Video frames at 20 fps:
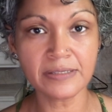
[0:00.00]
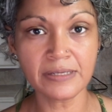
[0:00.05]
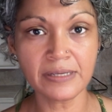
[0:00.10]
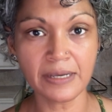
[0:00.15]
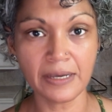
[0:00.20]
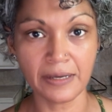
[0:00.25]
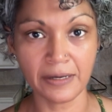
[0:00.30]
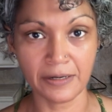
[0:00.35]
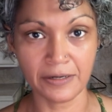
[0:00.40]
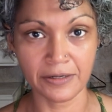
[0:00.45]
the
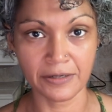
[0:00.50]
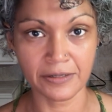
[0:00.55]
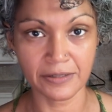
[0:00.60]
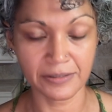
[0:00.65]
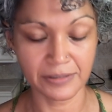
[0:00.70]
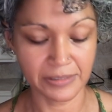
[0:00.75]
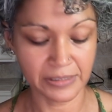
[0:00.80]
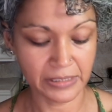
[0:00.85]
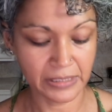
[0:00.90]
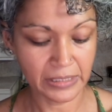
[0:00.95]
air,
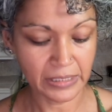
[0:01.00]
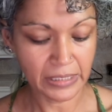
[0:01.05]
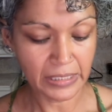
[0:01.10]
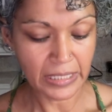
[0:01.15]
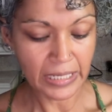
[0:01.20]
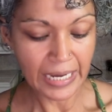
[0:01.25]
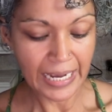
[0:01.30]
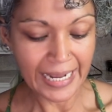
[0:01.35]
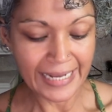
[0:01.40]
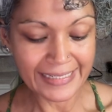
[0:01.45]

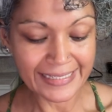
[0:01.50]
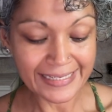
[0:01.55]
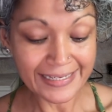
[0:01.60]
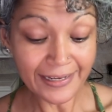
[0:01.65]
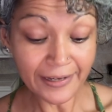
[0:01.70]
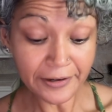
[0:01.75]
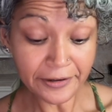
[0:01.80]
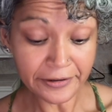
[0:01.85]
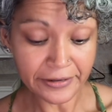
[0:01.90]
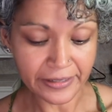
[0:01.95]
and
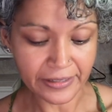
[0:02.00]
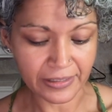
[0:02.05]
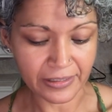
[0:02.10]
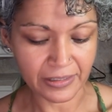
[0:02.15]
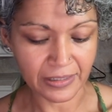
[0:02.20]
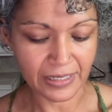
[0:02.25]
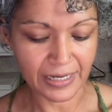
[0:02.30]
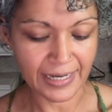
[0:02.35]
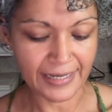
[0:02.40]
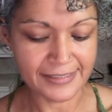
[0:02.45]

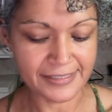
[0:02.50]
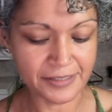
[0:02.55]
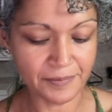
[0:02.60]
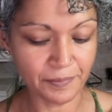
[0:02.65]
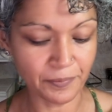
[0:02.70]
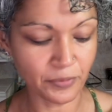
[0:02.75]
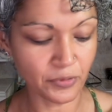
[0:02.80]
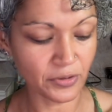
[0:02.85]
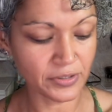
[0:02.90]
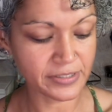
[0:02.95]
hearing as the
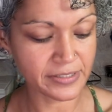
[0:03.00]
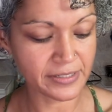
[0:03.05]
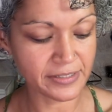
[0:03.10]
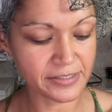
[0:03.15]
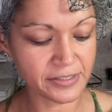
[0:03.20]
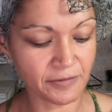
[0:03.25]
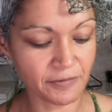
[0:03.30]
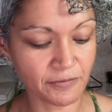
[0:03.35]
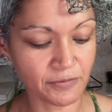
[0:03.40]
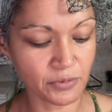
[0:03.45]
process
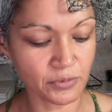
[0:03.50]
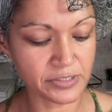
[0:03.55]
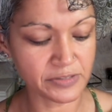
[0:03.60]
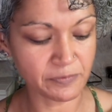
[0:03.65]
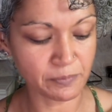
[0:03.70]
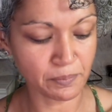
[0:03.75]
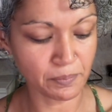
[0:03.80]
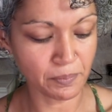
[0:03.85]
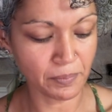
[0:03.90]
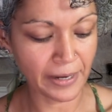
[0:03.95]
of those
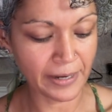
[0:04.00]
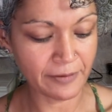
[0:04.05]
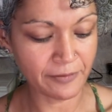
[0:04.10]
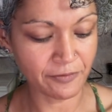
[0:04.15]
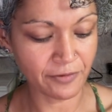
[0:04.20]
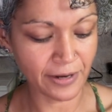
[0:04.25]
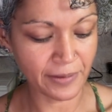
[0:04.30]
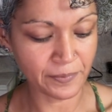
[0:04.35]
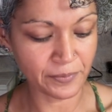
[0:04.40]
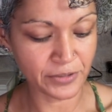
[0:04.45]

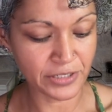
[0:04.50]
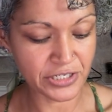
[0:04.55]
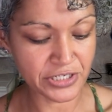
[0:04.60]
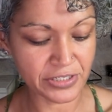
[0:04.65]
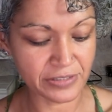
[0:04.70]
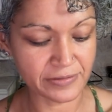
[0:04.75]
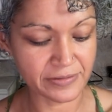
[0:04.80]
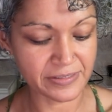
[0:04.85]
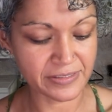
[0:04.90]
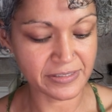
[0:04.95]

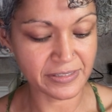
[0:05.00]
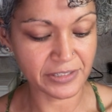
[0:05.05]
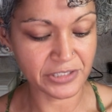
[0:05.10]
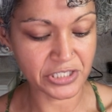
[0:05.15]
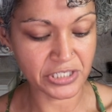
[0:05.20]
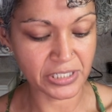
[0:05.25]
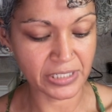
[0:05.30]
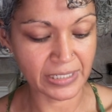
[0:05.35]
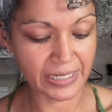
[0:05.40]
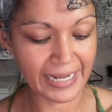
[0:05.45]
vibrations
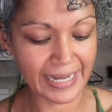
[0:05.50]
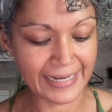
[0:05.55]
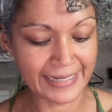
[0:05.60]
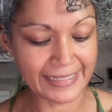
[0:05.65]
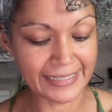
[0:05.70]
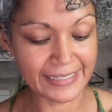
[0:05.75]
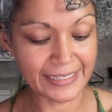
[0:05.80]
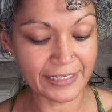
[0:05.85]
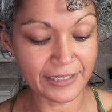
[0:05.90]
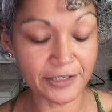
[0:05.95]
touching
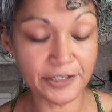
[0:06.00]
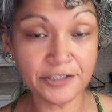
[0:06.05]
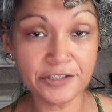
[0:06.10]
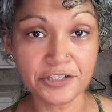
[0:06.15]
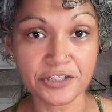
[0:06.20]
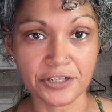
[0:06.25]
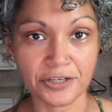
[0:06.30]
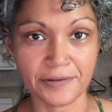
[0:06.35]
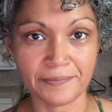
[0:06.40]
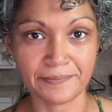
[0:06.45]
an
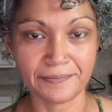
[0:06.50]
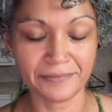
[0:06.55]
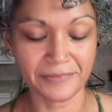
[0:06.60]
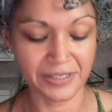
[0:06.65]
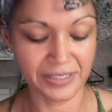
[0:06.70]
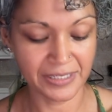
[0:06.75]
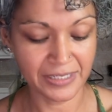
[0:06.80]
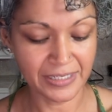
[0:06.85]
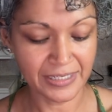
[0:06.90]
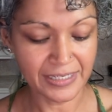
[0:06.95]
eardrum,
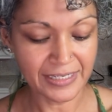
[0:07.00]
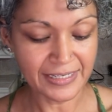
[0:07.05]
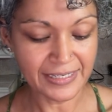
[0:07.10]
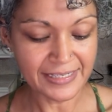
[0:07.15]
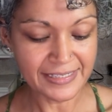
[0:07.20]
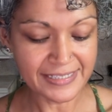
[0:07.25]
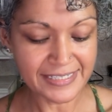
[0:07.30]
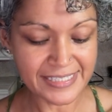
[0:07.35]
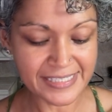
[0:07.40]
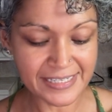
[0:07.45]

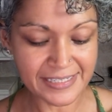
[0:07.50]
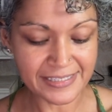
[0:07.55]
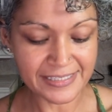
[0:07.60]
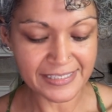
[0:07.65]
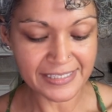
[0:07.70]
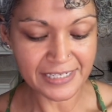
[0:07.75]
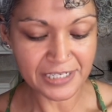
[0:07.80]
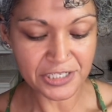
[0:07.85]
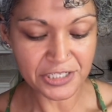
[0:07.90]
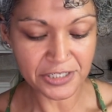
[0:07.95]
the
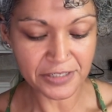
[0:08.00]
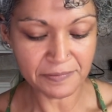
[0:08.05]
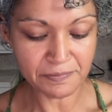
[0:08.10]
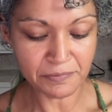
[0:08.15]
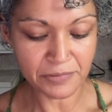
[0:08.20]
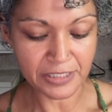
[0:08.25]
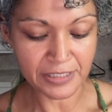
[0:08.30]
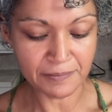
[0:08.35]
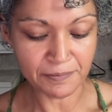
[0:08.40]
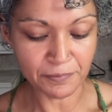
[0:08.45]
sensation
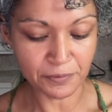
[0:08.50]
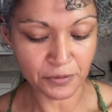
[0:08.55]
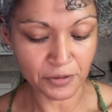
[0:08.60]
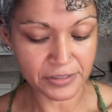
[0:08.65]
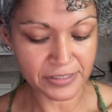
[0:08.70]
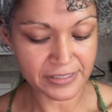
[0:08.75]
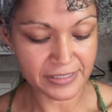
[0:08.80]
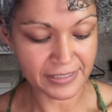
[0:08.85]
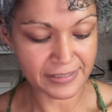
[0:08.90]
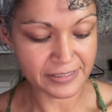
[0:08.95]
being
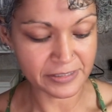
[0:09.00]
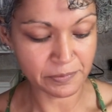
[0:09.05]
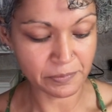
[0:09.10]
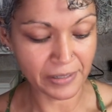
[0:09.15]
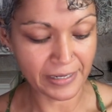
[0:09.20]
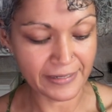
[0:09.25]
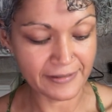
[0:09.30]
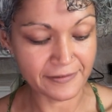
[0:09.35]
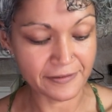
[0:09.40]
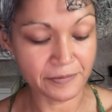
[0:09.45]
processed
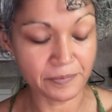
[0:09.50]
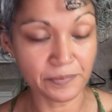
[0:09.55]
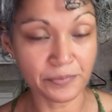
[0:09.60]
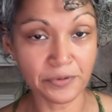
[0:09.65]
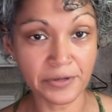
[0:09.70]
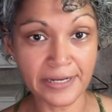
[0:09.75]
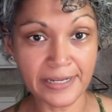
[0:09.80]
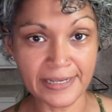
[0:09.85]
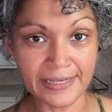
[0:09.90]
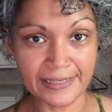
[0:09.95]
by the
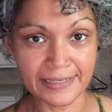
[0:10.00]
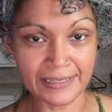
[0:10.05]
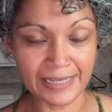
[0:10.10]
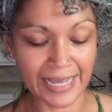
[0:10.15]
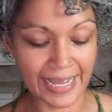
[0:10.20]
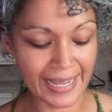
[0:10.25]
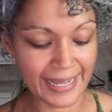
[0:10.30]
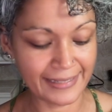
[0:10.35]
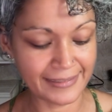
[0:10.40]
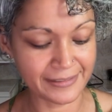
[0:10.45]
brain
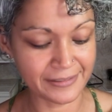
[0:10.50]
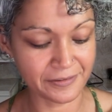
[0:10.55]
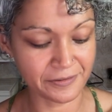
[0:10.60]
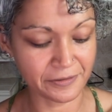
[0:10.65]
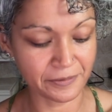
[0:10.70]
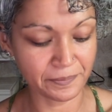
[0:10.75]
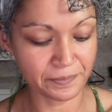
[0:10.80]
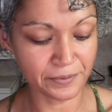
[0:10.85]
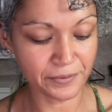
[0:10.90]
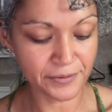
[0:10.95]
and
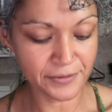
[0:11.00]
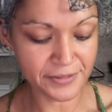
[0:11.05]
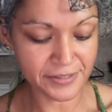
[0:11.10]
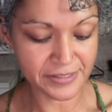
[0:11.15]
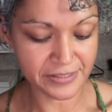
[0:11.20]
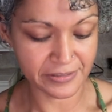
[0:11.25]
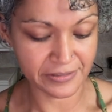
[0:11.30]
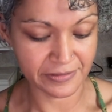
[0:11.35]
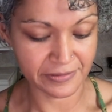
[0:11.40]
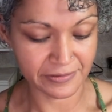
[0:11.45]
the
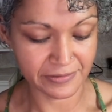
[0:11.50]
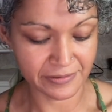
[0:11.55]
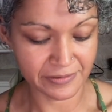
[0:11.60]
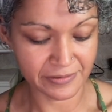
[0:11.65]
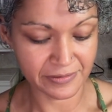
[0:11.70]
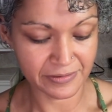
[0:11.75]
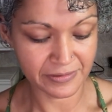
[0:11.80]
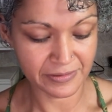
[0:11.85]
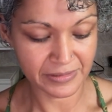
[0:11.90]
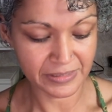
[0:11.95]
person,
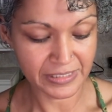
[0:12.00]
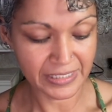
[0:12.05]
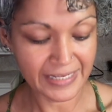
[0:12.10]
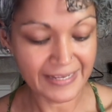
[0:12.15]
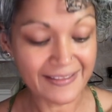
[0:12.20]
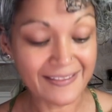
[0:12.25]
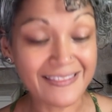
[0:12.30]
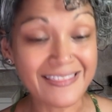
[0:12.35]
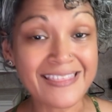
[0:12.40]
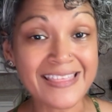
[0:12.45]

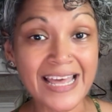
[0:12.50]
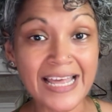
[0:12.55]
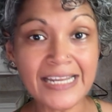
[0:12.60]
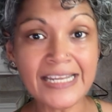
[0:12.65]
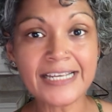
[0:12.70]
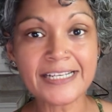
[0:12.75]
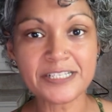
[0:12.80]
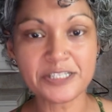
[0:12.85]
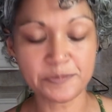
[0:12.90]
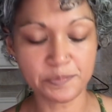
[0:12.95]
then
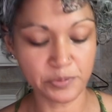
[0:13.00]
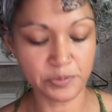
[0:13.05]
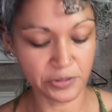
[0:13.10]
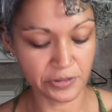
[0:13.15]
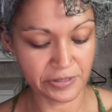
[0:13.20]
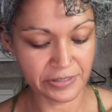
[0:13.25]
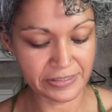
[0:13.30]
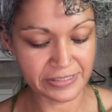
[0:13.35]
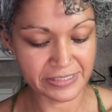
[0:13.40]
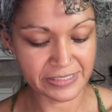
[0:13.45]

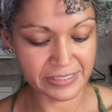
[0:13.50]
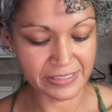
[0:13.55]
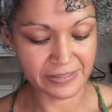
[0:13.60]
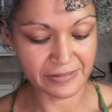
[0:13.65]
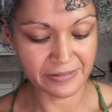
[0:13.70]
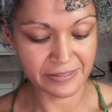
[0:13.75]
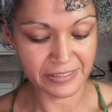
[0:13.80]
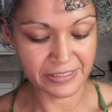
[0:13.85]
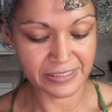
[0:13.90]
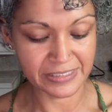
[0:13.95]
experiencing
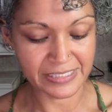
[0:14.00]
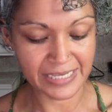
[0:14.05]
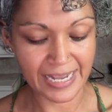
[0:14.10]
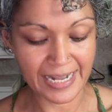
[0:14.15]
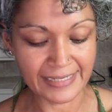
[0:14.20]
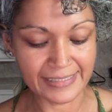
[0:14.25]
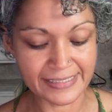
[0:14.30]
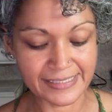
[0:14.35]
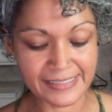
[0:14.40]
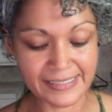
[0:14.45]
this
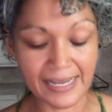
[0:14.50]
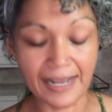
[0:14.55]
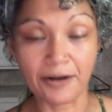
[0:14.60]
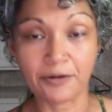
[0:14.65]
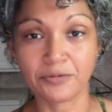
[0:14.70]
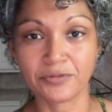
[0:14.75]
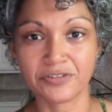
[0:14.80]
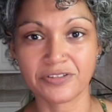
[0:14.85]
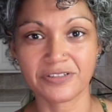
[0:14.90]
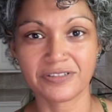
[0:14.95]
as
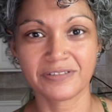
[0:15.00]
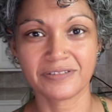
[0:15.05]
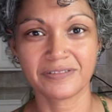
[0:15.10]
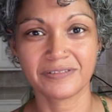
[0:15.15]
sound.